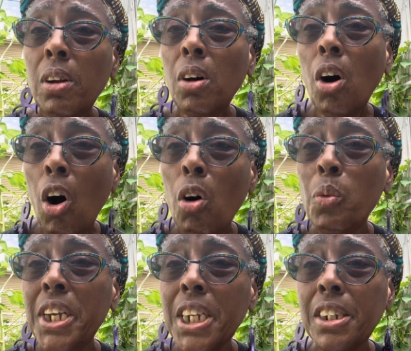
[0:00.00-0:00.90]
Are we
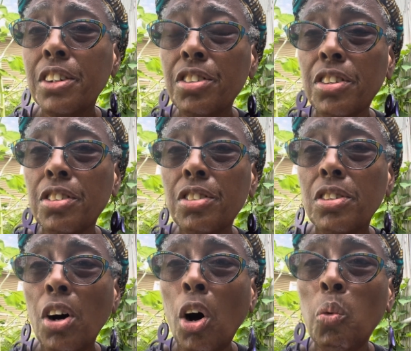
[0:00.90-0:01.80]
innocents?
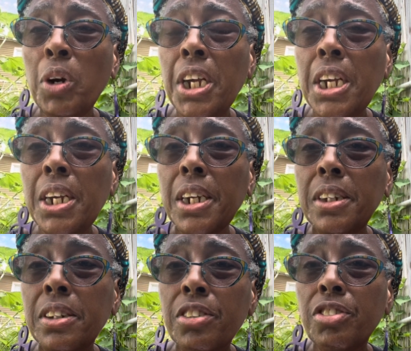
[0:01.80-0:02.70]
Are we
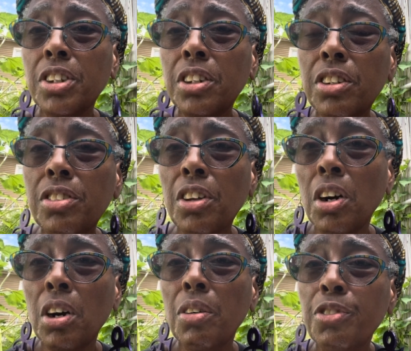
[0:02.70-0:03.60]
descendants
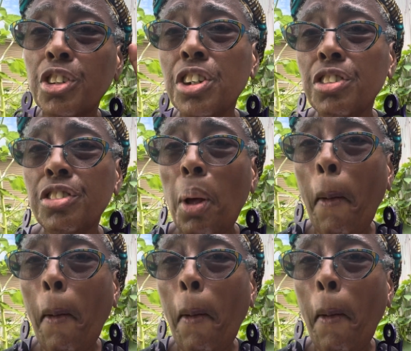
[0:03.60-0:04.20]
of just